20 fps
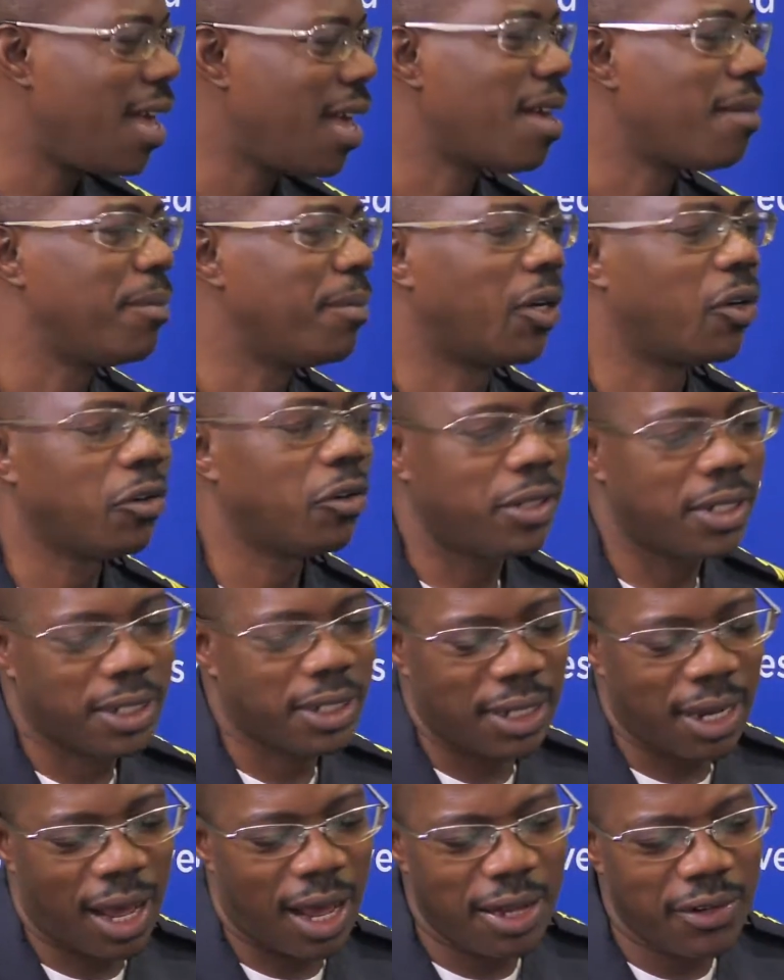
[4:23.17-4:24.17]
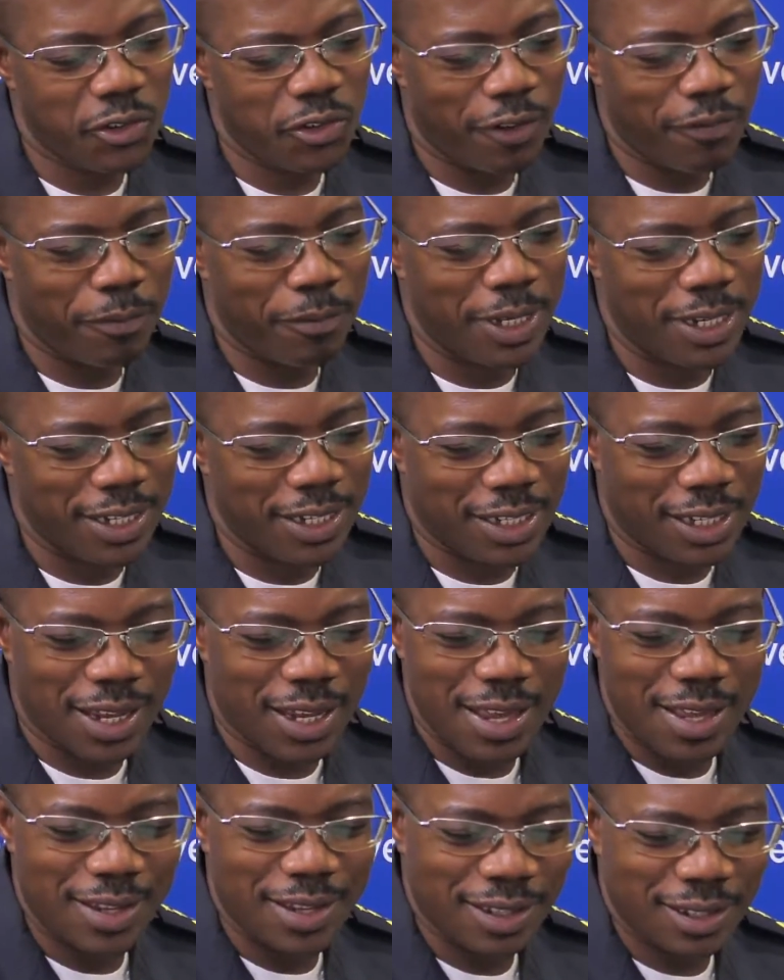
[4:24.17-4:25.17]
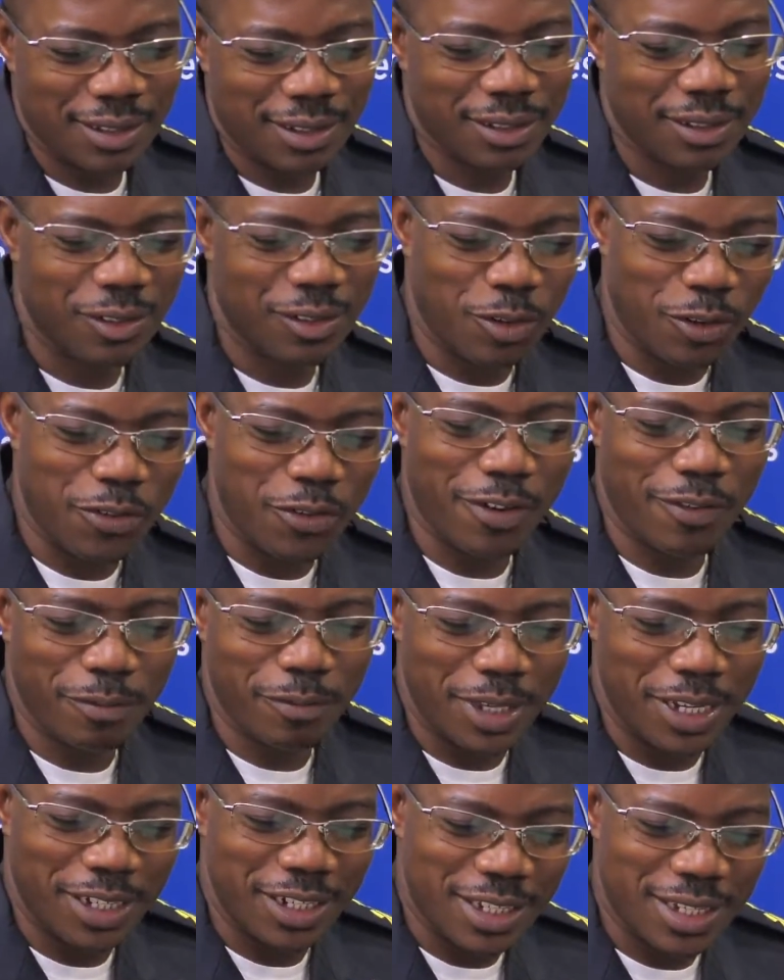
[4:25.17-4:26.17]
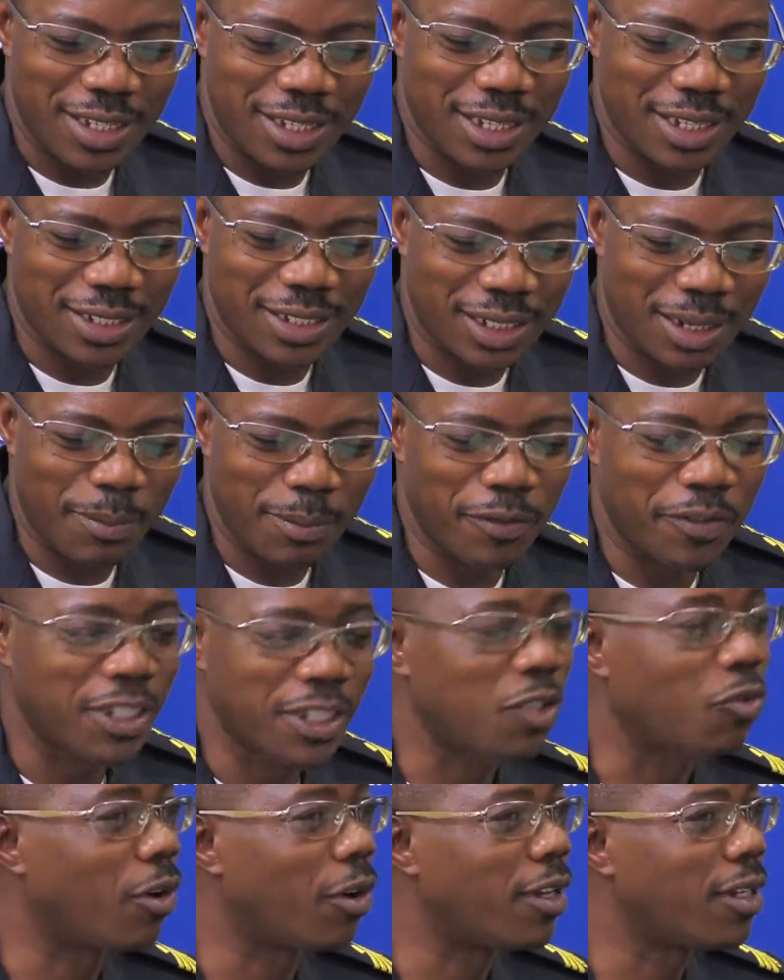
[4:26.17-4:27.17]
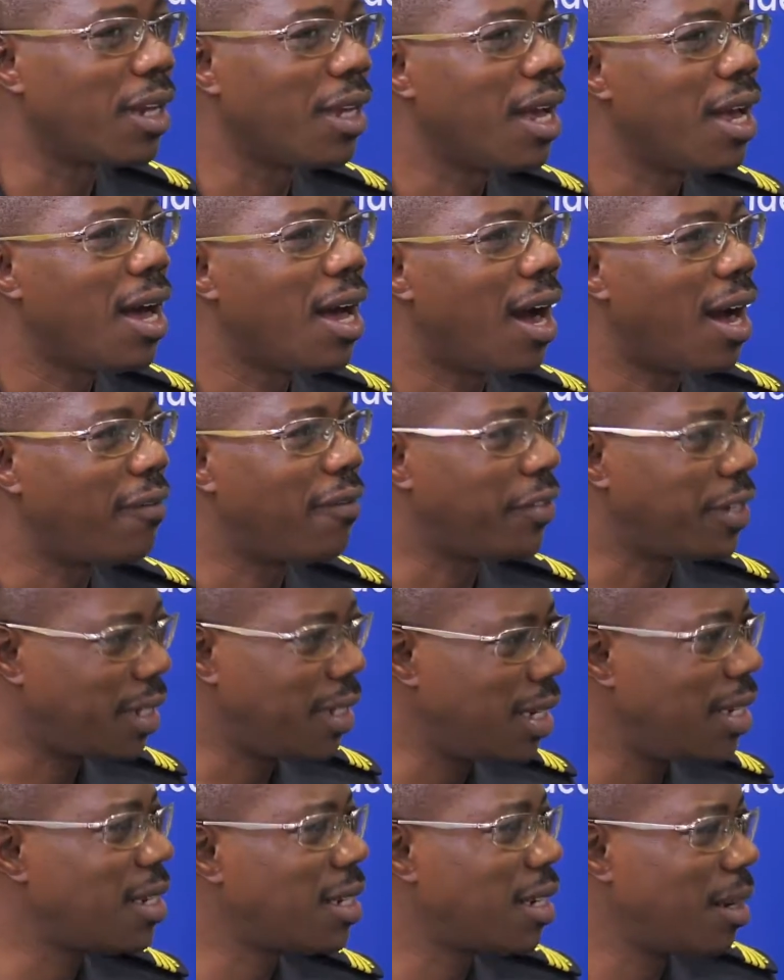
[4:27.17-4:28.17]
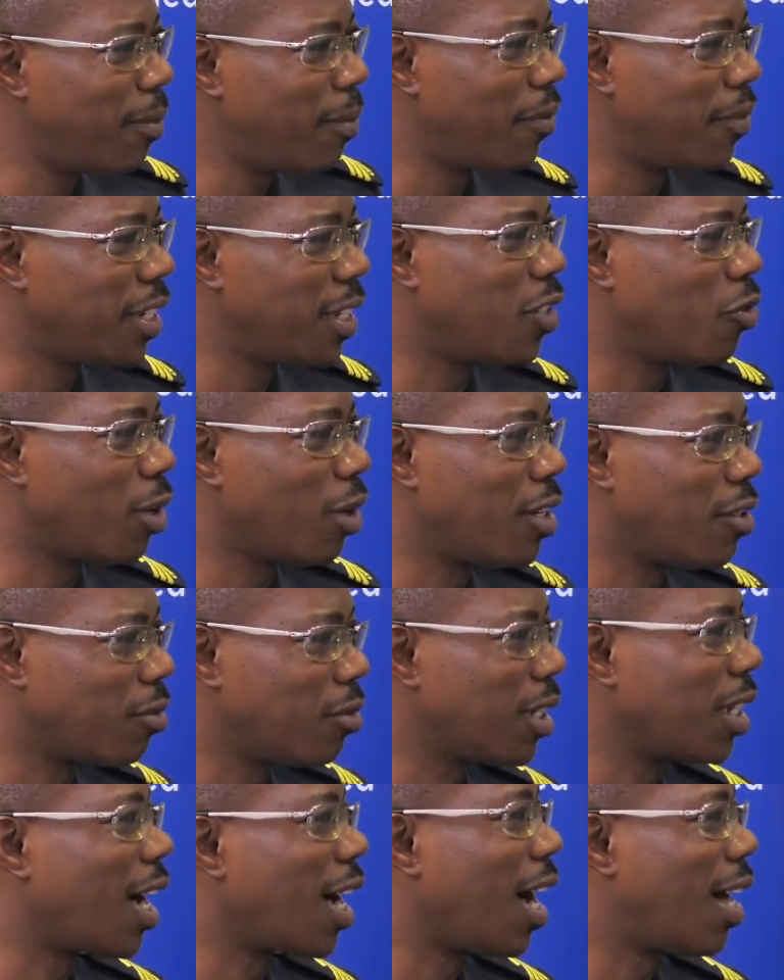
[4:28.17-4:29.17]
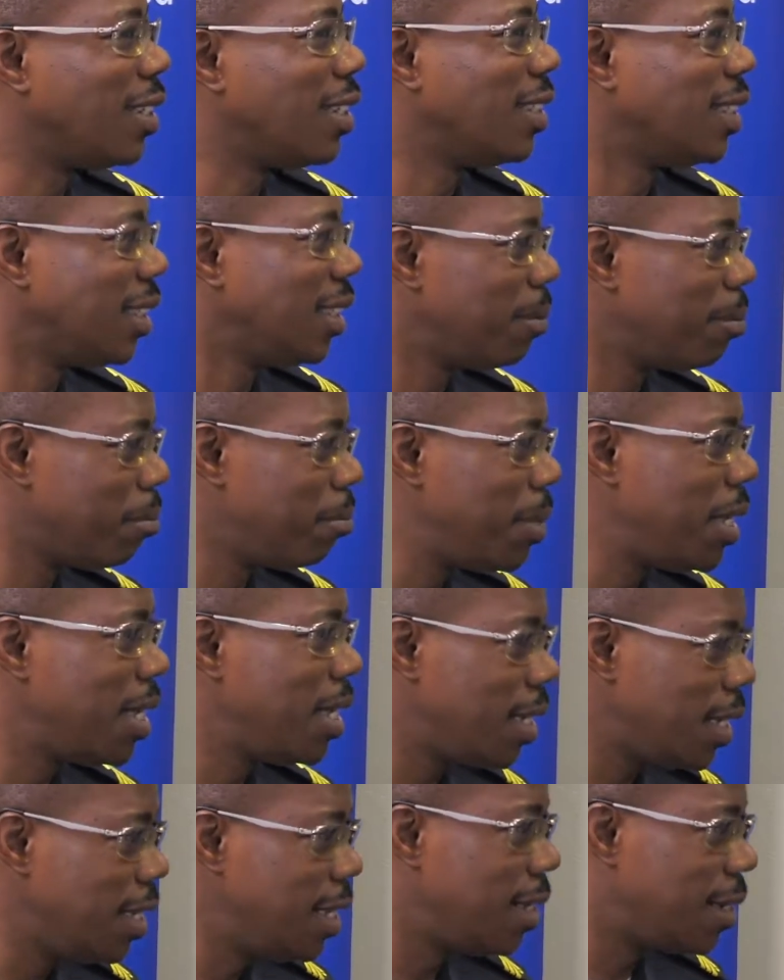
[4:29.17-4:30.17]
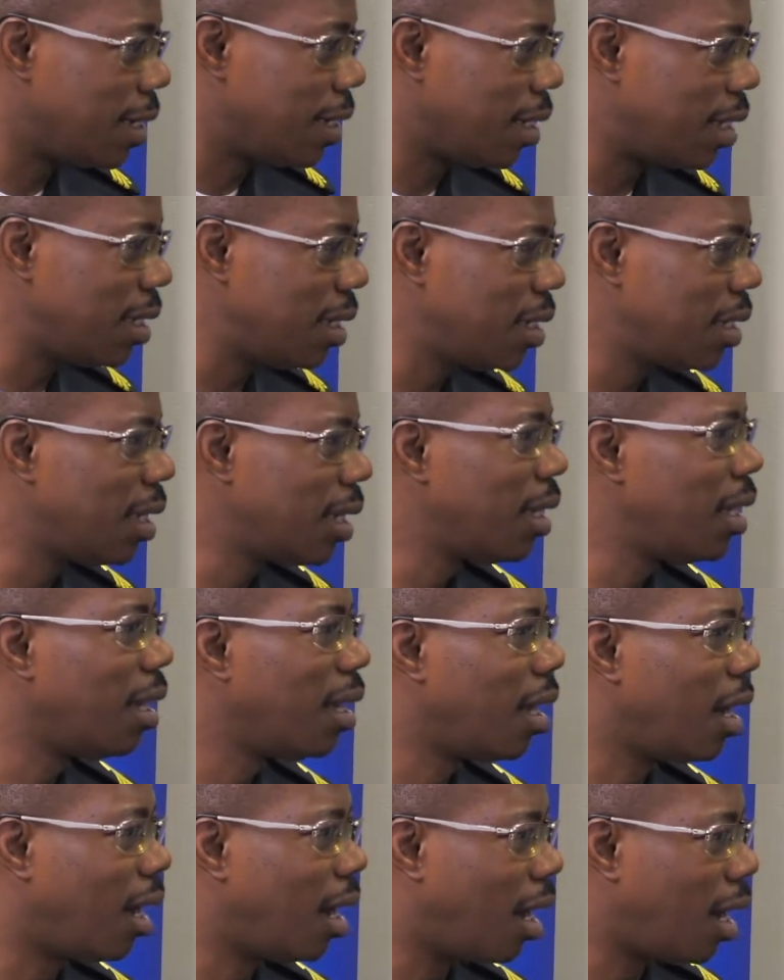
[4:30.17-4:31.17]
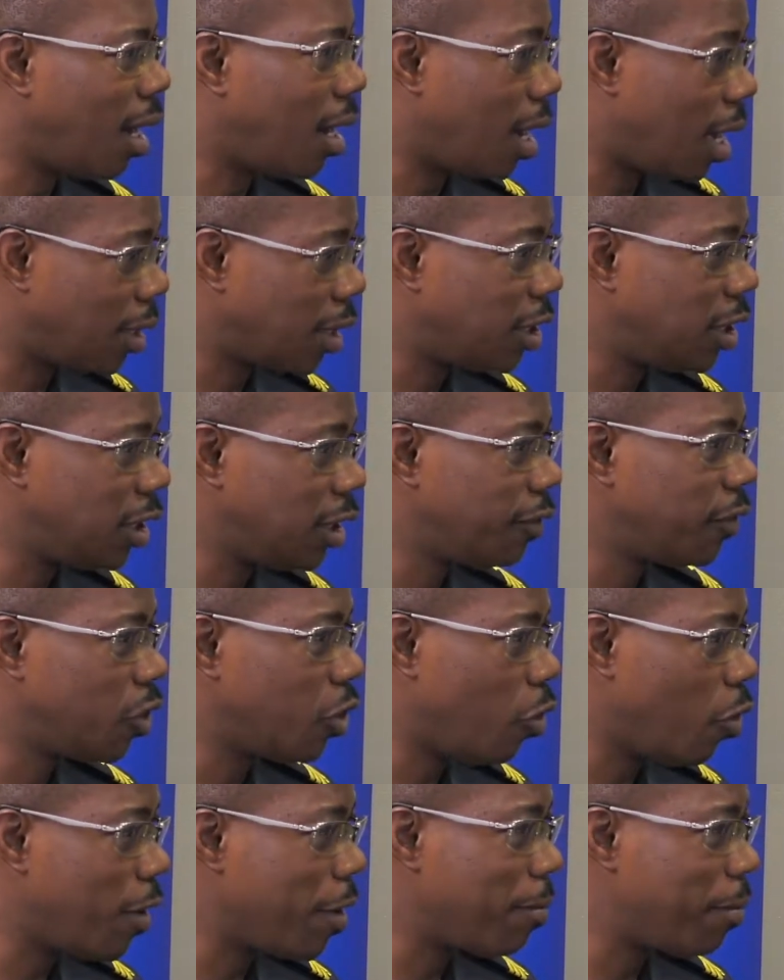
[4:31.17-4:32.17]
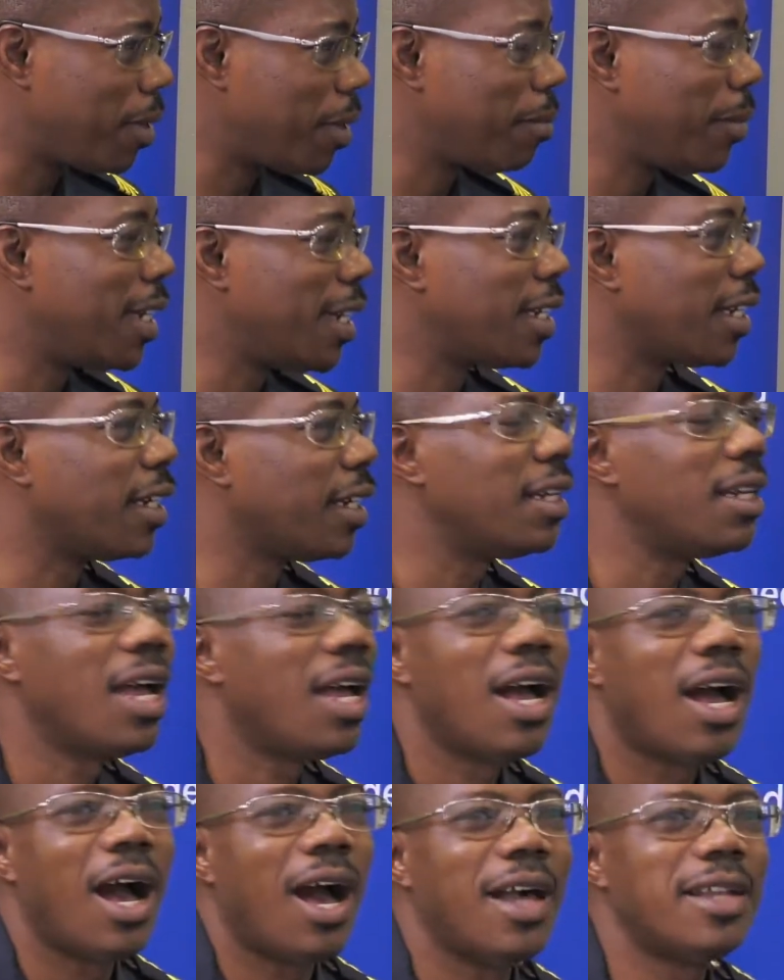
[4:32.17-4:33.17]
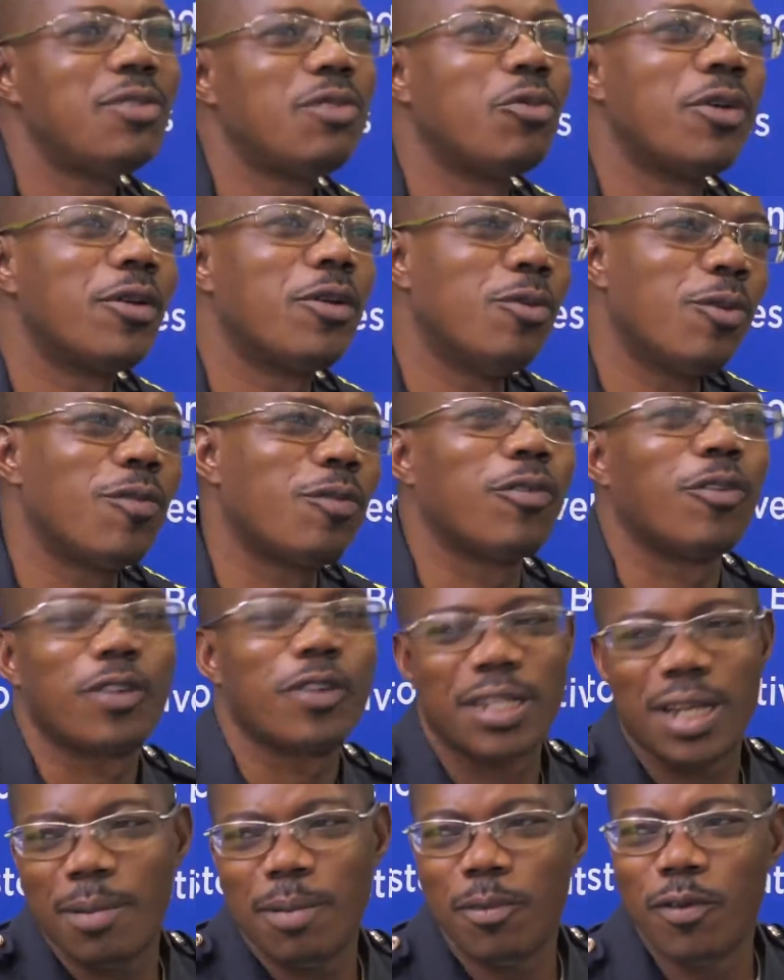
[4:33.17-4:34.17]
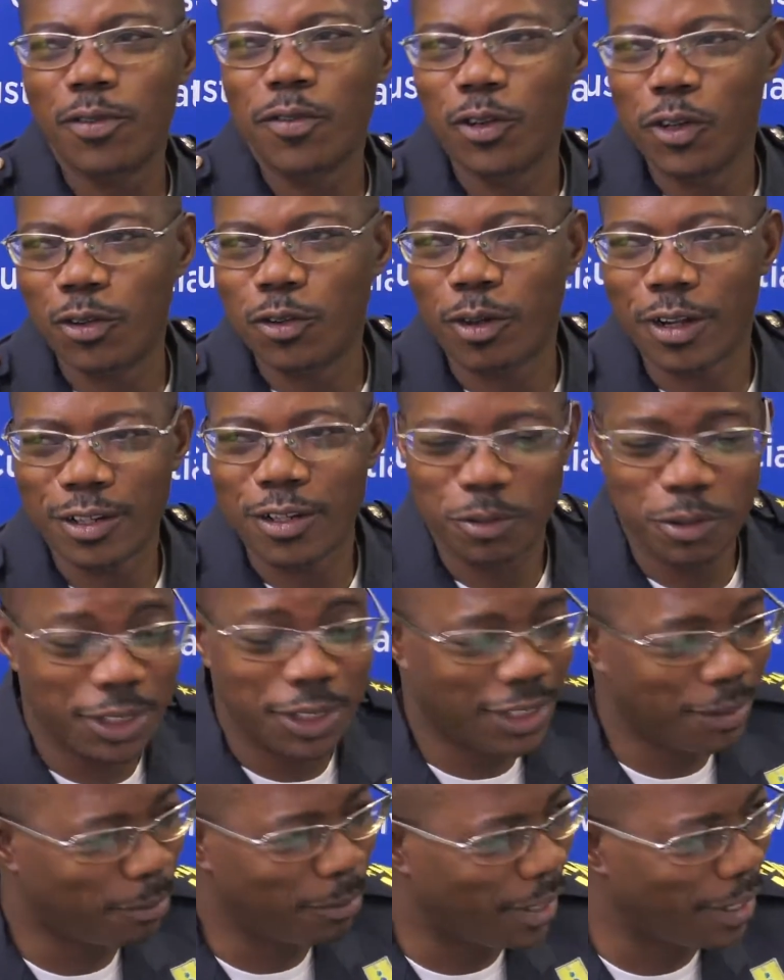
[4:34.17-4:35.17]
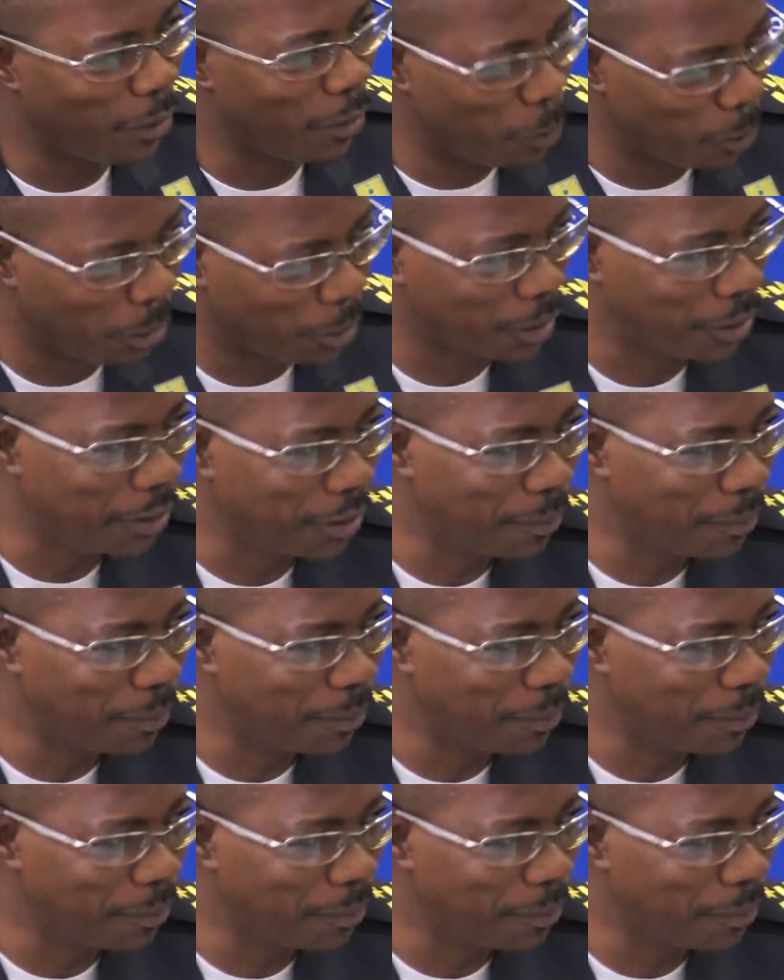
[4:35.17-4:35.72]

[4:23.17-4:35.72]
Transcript: Because as you have been saying, or you have been listing some of these ones, I've seen some of these ones really can be easily achieved or implemented, as we look for some of those ones which may look